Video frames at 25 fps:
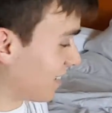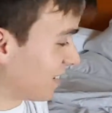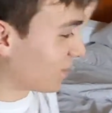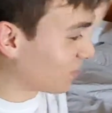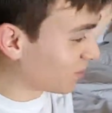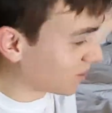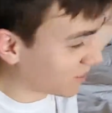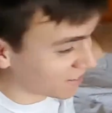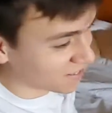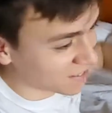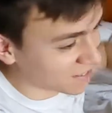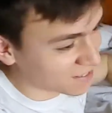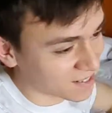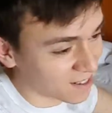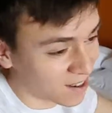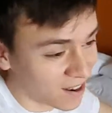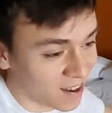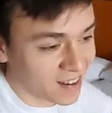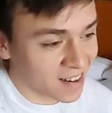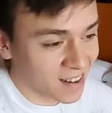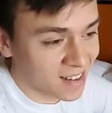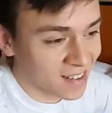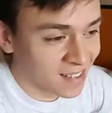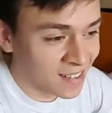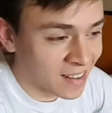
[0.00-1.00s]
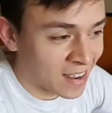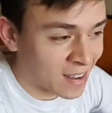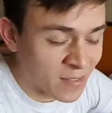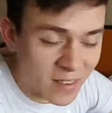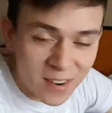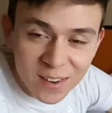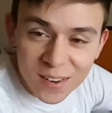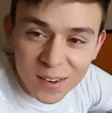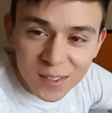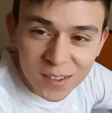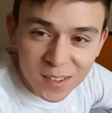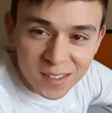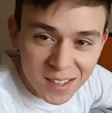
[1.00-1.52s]
I went to the sauna. I
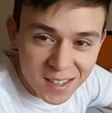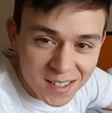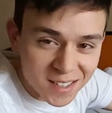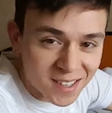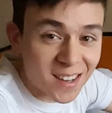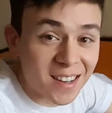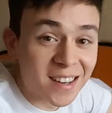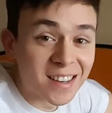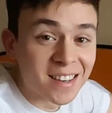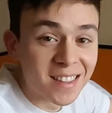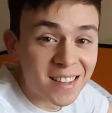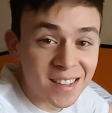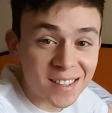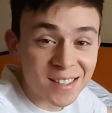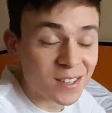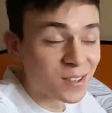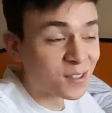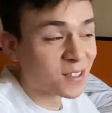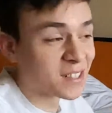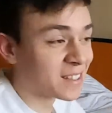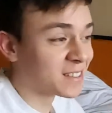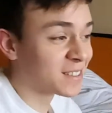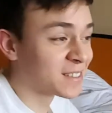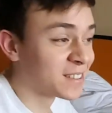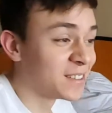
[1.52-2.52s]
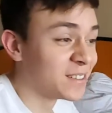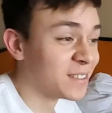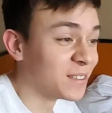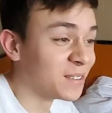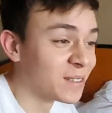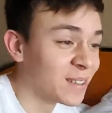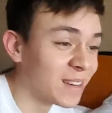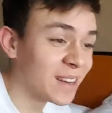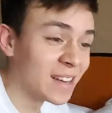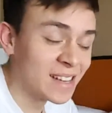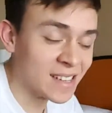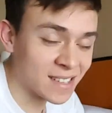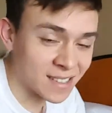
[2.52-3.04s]
found out there's a sauna in this hotel
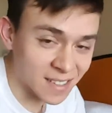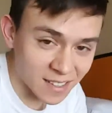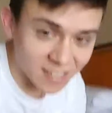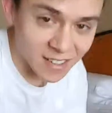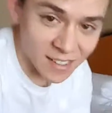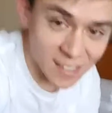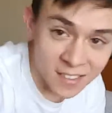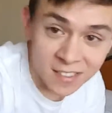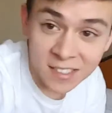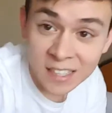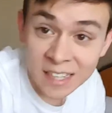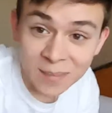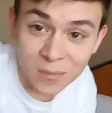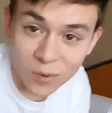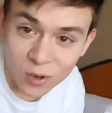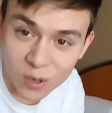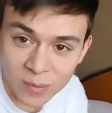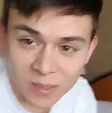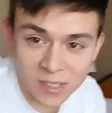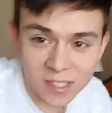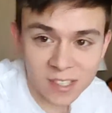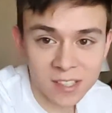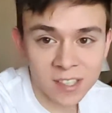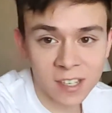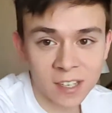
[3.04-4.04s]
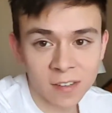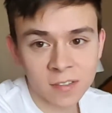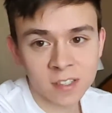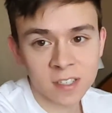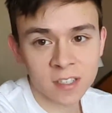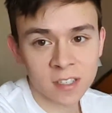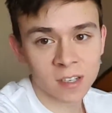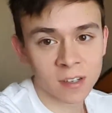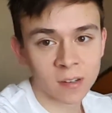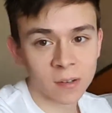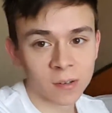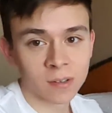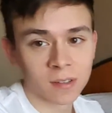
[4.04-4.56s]
too, and a steam room and stuff,
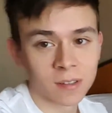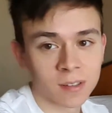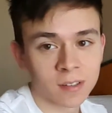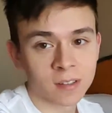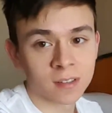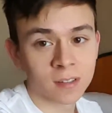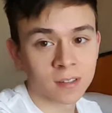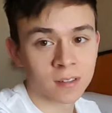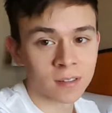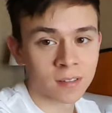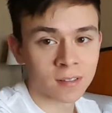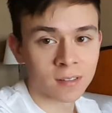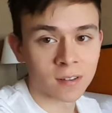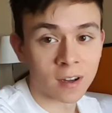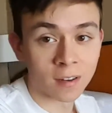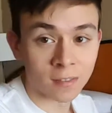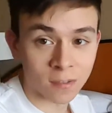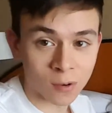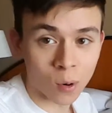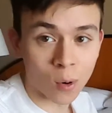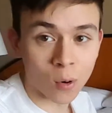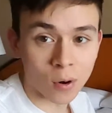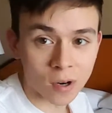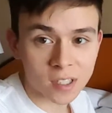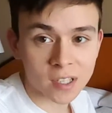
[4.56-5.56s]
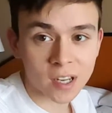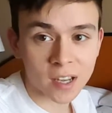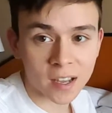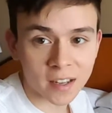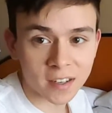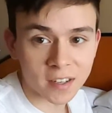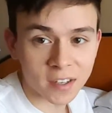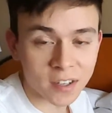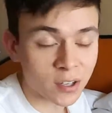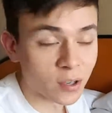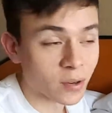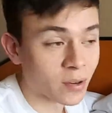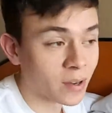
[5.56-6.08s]
so of course I had
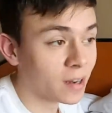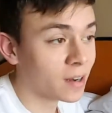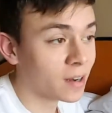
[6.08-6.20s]
to do